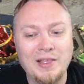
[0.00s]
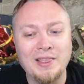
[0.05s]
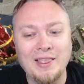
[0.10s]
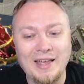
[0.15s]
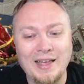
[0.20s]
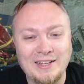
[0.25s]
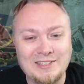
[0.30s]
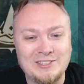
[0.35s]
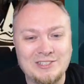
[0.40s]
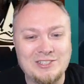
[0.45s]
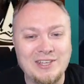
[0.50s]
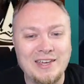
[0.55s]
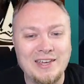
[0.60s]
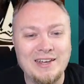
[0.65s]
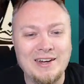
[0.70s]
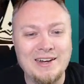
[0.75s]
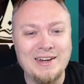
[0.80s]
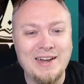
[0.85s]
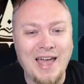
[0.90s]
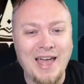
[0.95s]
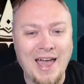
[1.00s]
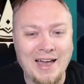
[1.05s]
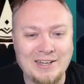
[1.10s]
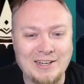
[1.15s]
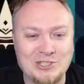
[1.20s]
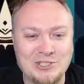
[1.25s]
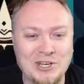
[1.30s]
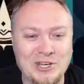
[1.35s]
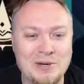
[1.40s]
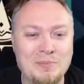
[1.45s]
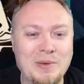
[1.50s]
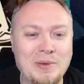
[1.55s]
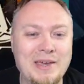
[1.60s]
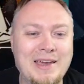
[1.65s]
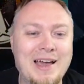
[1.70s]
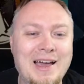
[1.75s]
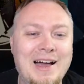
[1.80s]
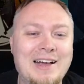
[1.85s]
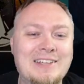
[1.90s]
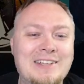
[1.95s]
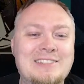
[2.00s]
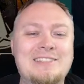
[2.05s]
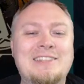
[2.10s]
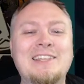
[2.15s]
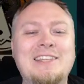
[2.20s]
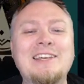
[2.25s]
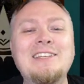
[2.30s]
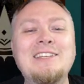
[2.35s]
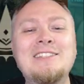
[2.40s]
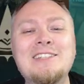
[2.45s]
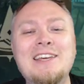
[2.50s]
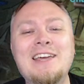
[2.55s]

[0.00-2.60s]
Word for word: Let's see it in action because this